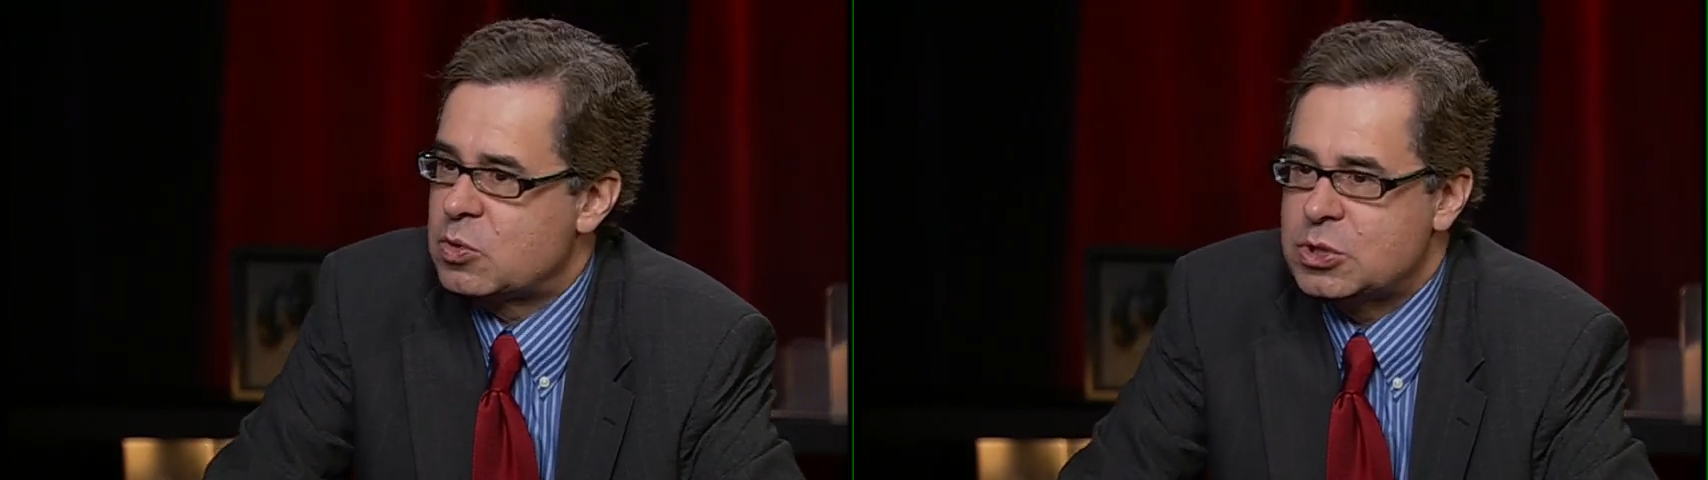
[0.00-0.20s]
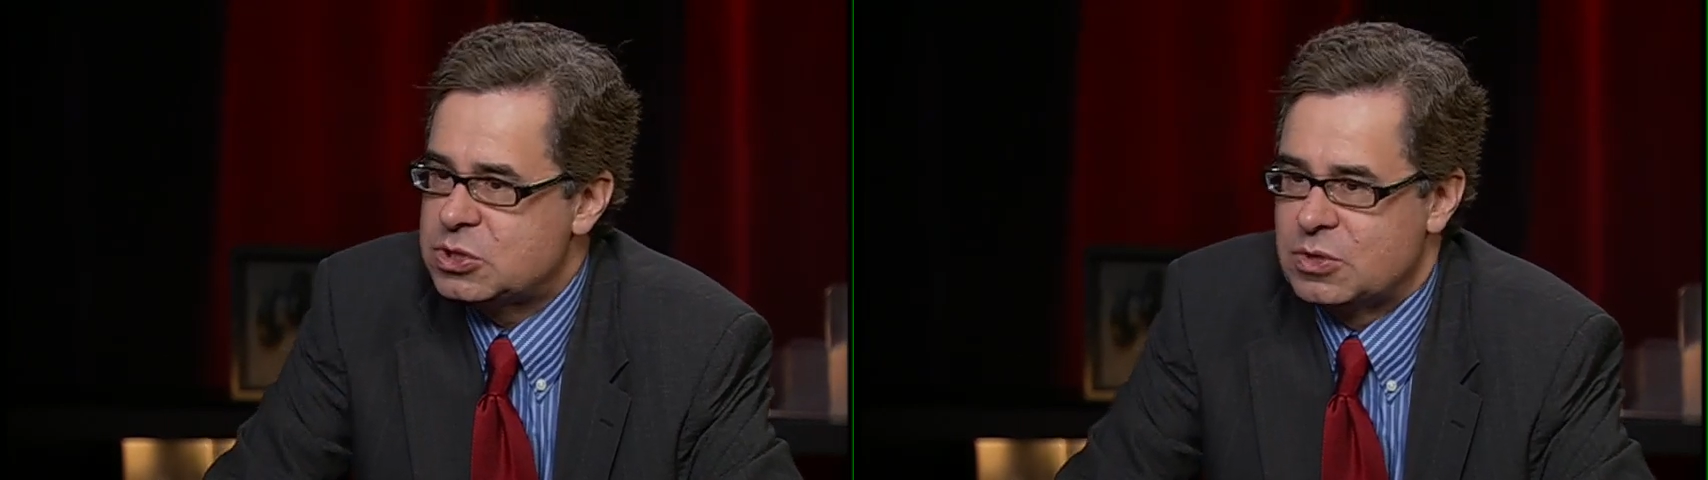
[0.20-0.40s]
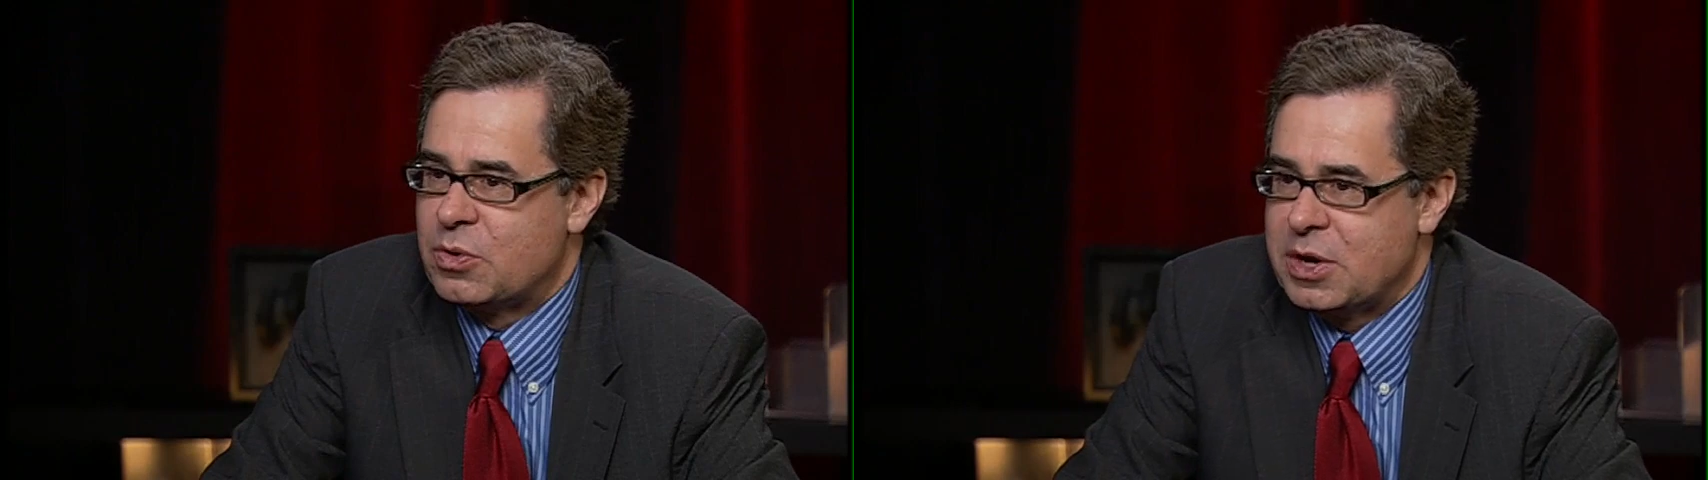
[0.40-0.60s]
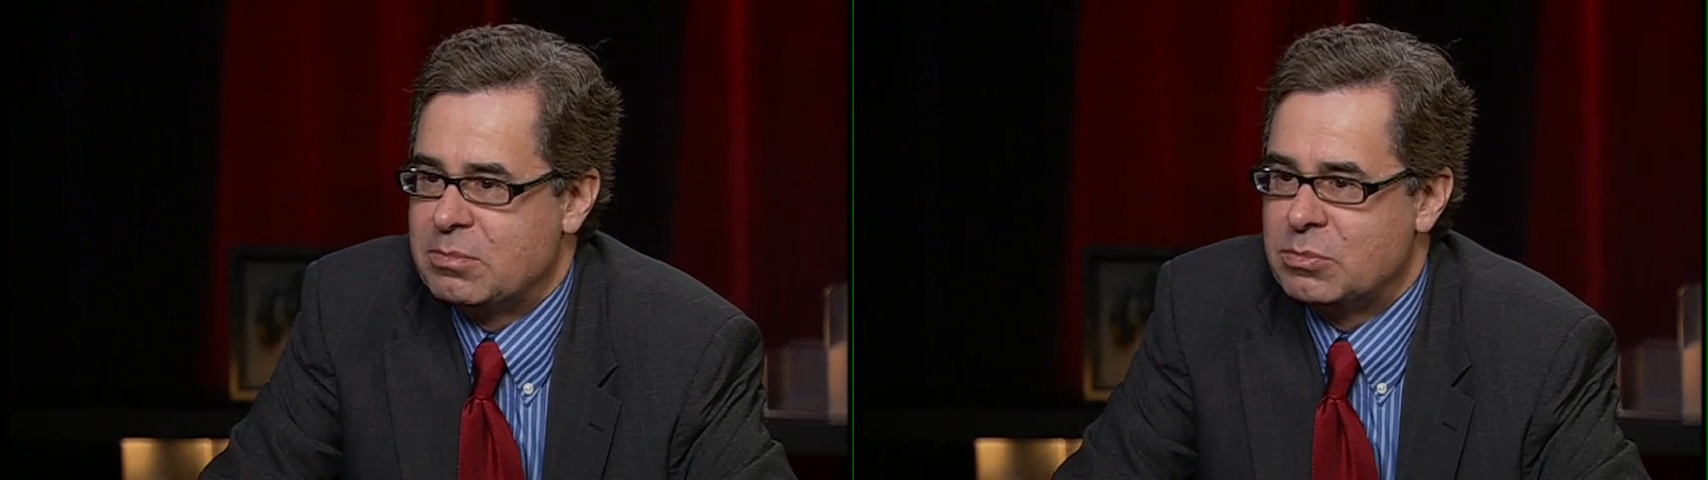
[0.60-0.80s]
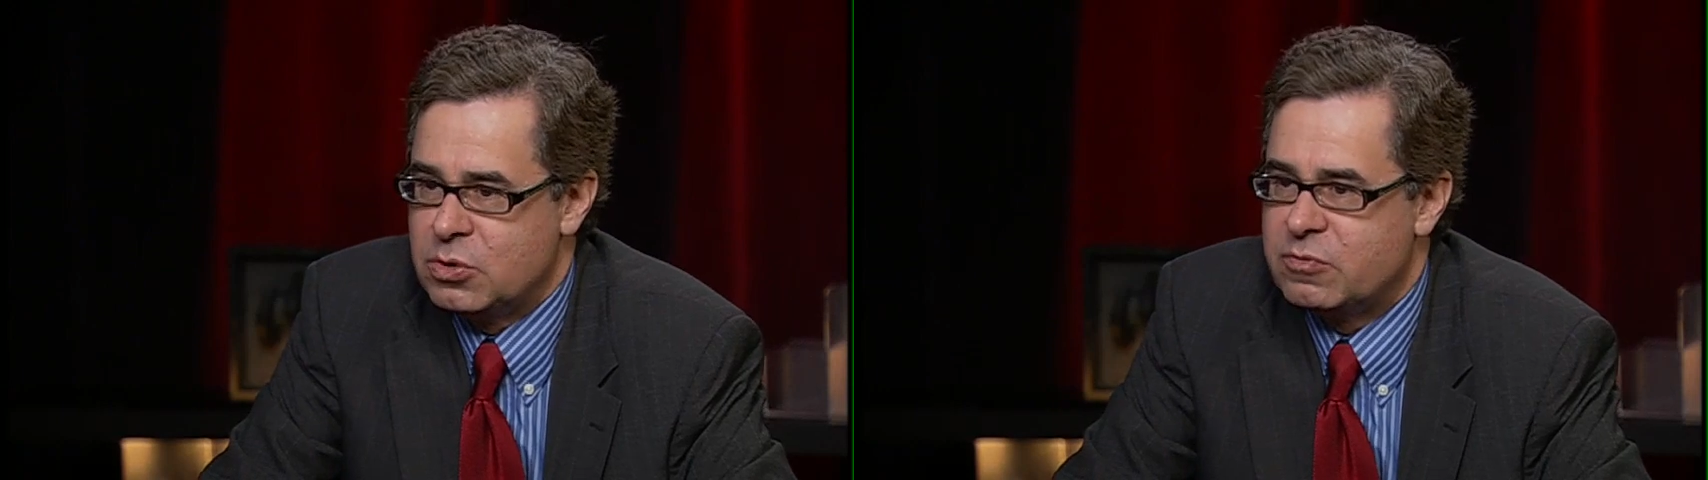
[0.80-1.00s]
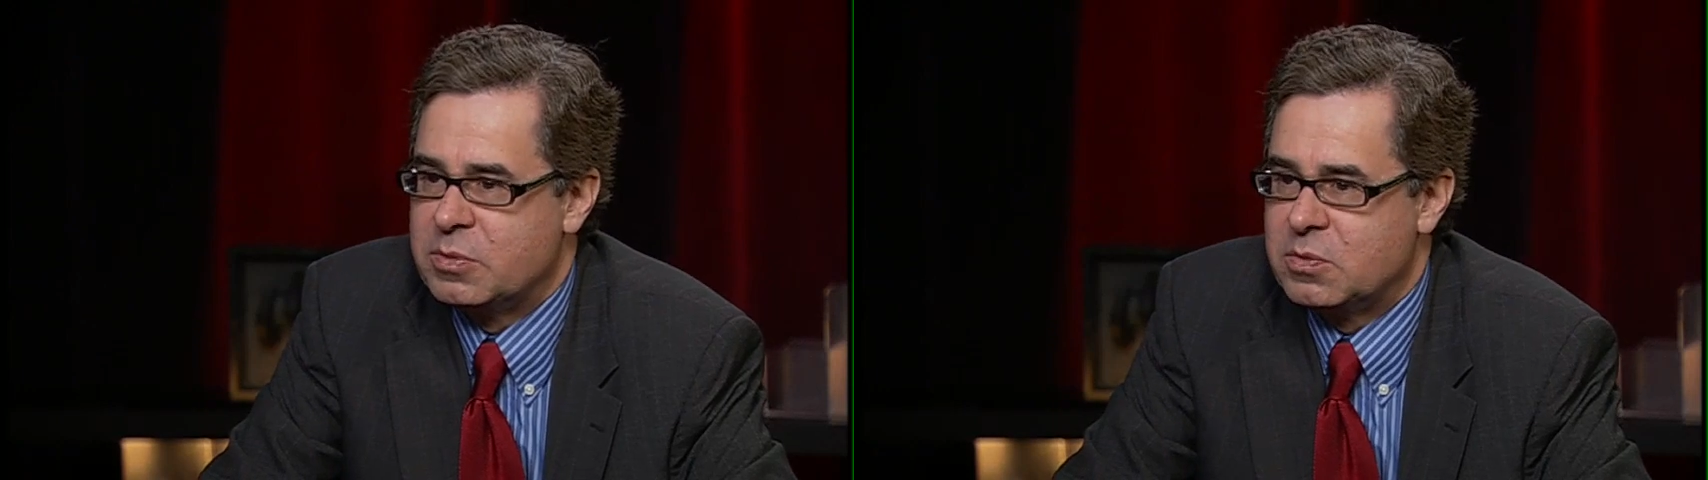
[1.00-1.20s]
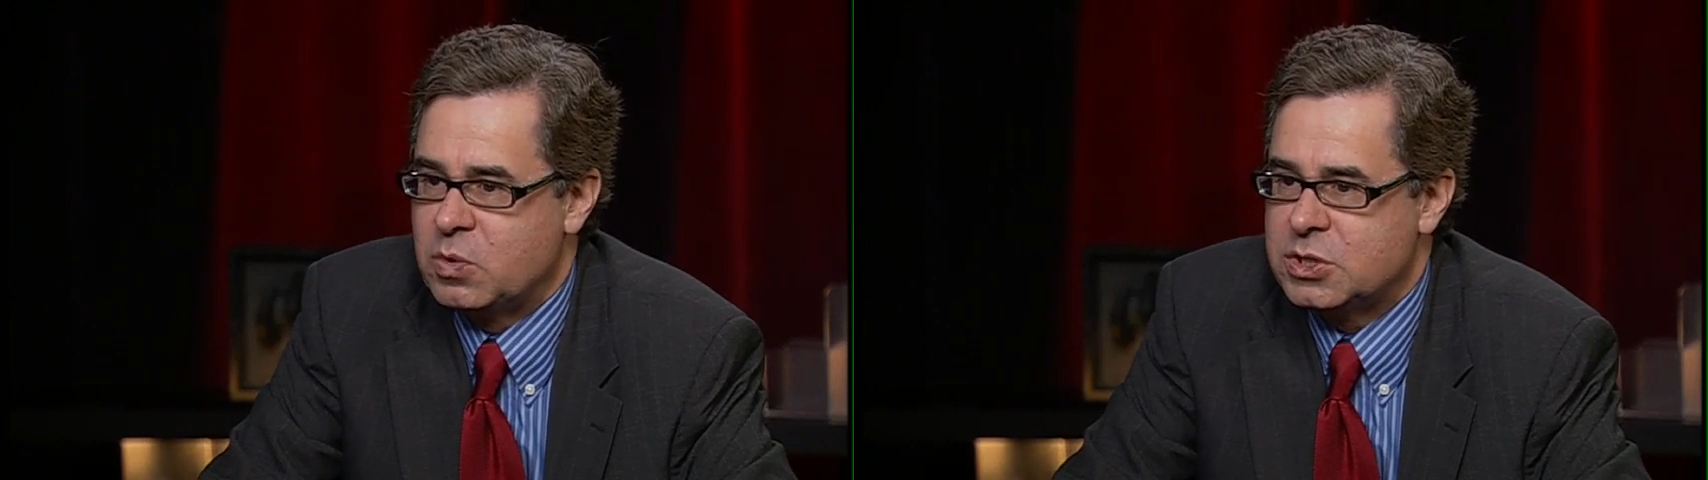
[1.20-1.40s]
Christian right movement, mm-hmm.